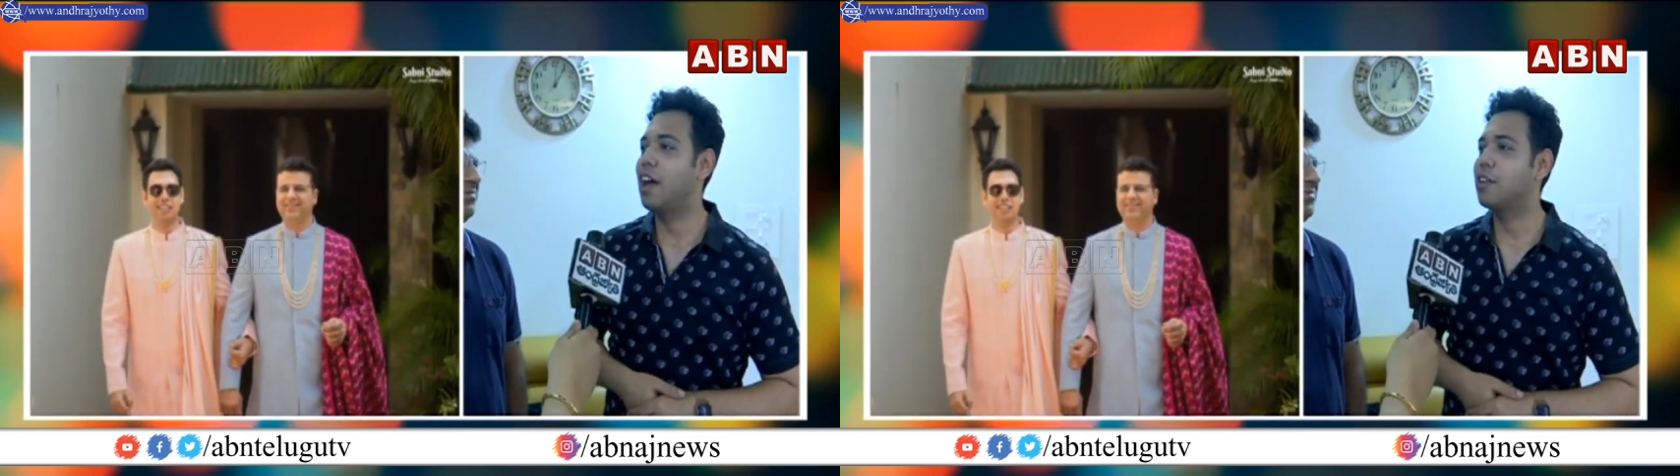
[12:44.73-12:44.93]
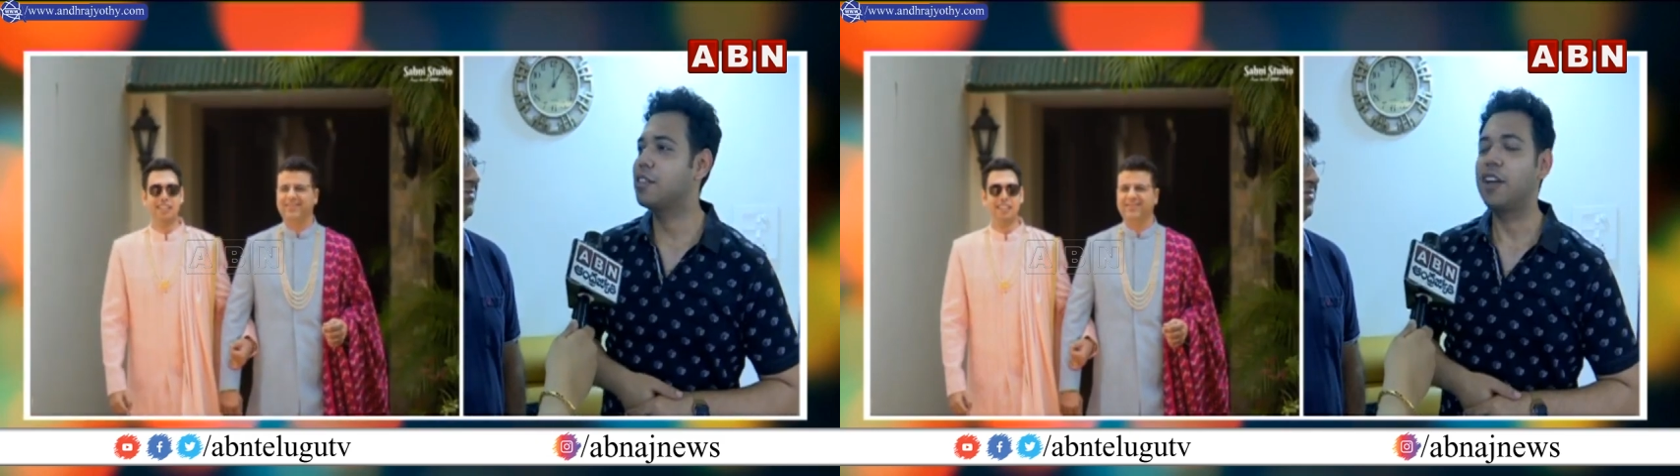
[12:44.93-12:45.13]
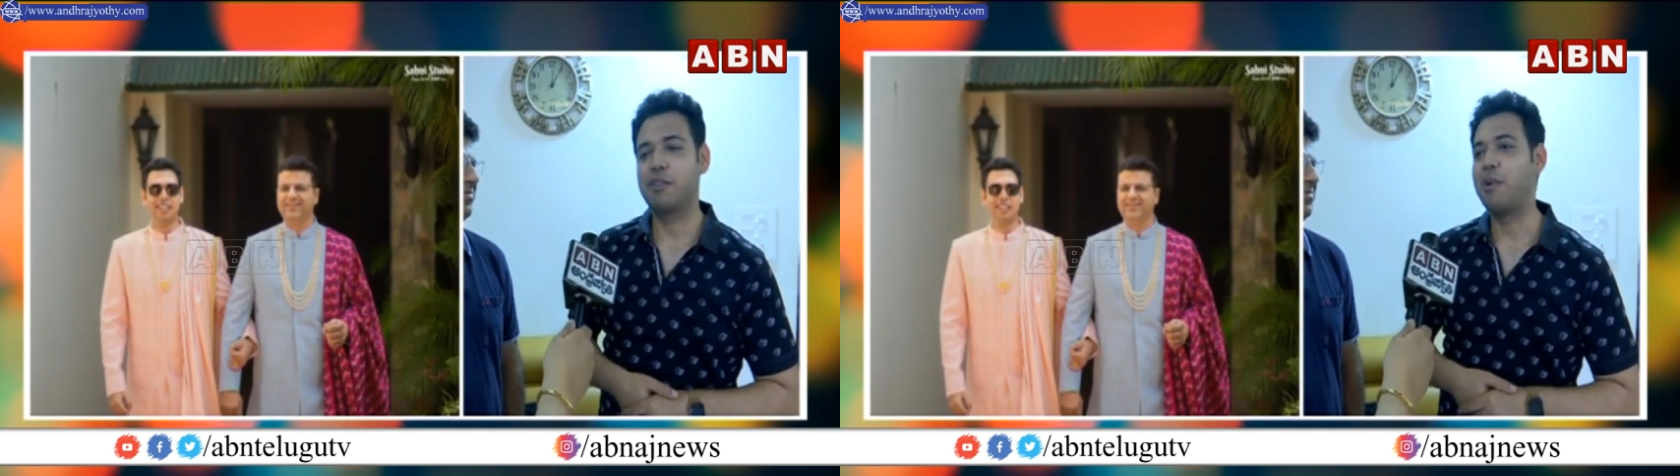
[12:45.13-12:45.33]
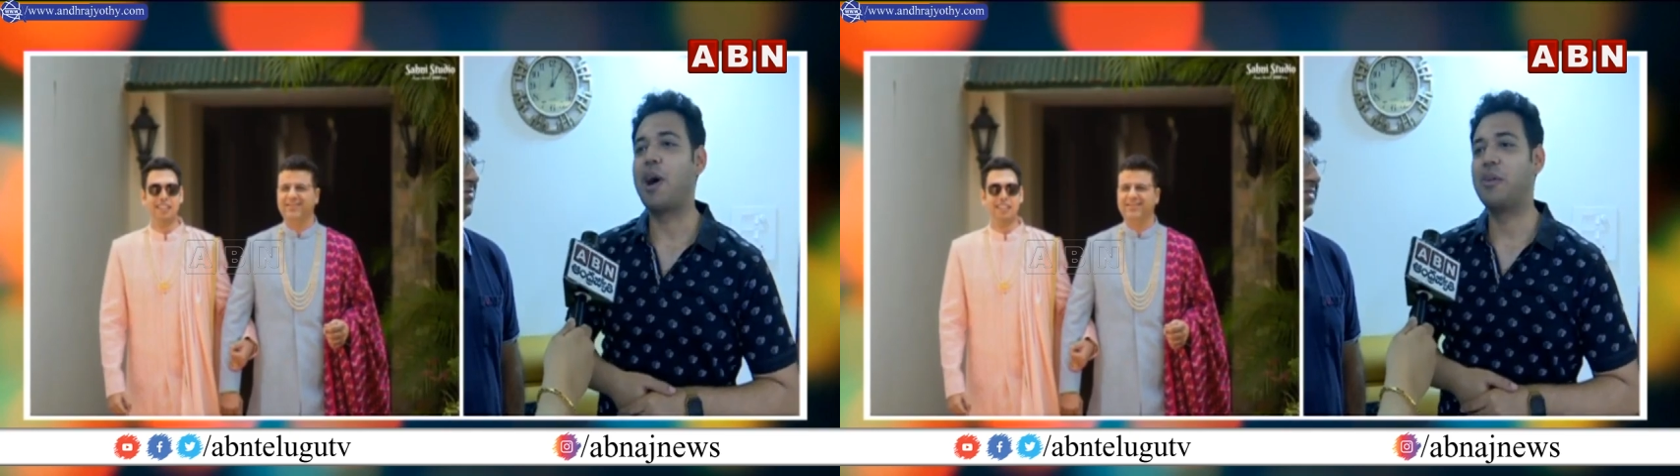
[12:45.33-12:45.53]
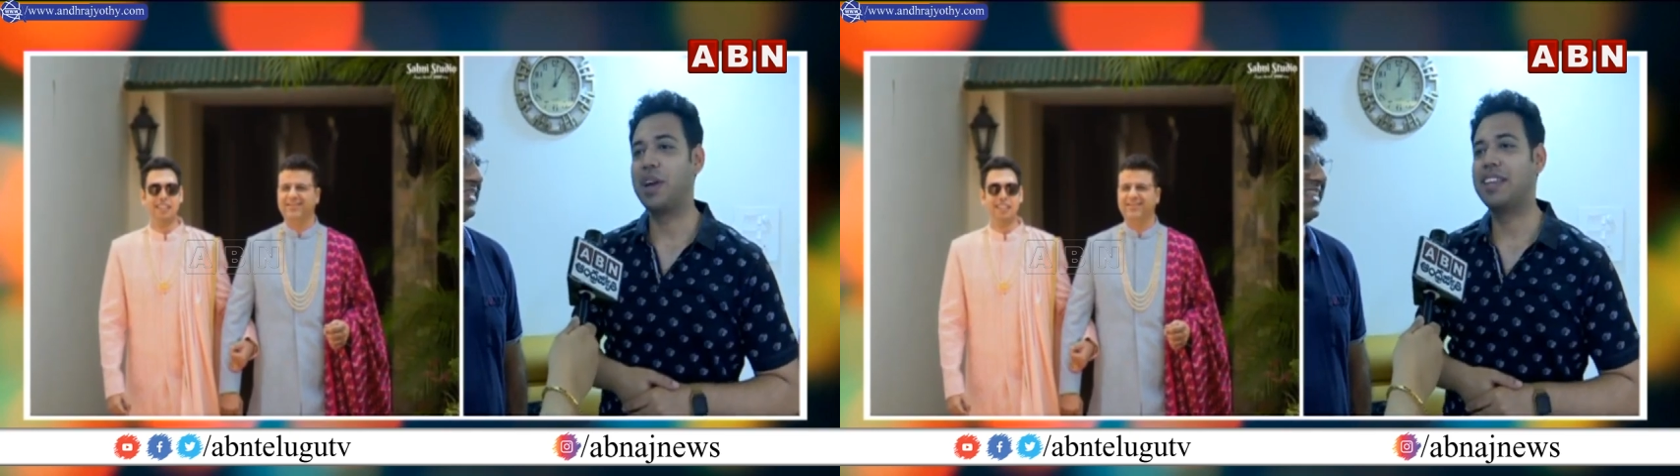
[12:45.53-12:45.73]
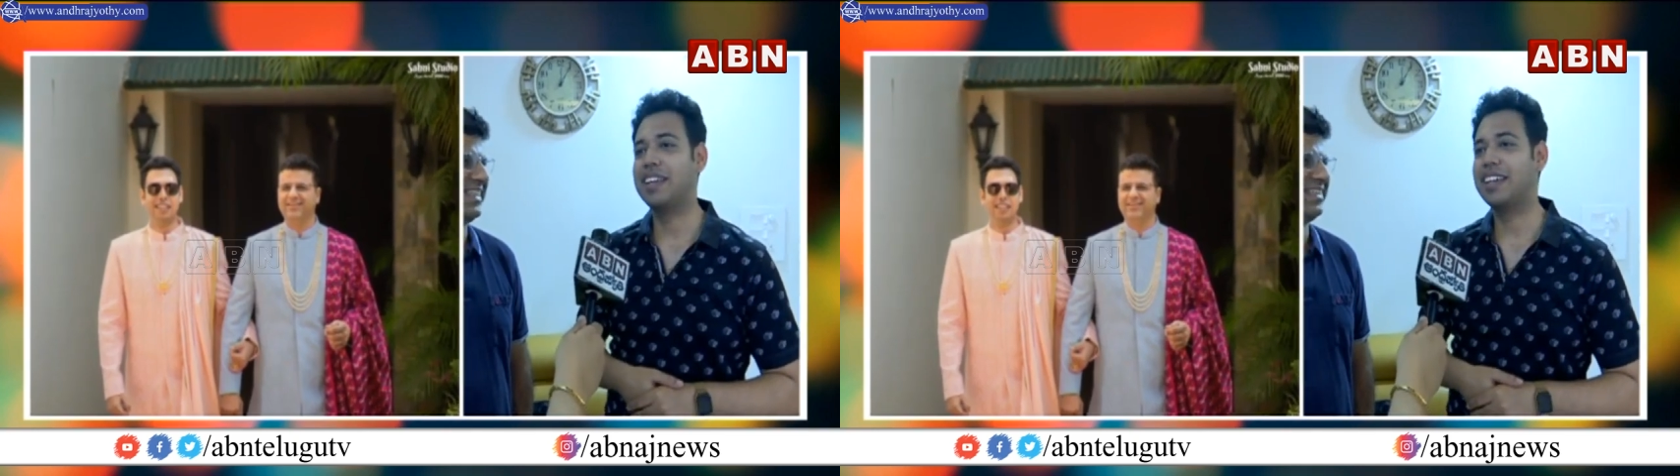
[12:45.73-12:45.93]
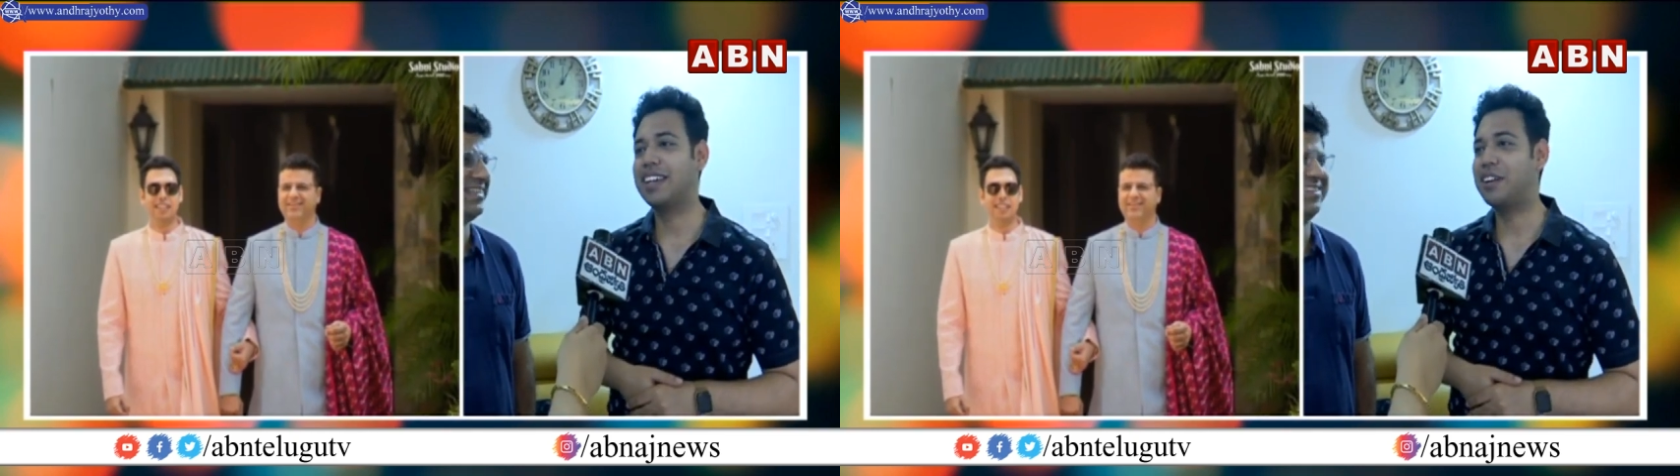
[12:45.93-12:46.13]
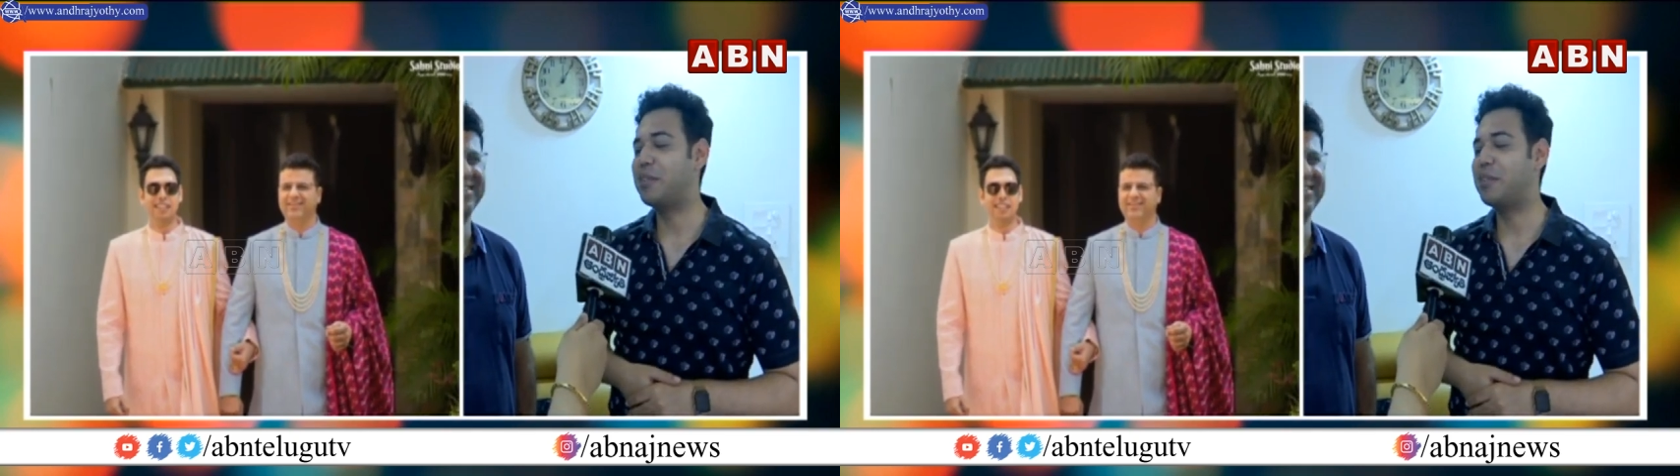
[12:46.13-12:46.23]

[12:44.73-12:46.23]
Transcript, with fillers: I was like, wow. I think uh,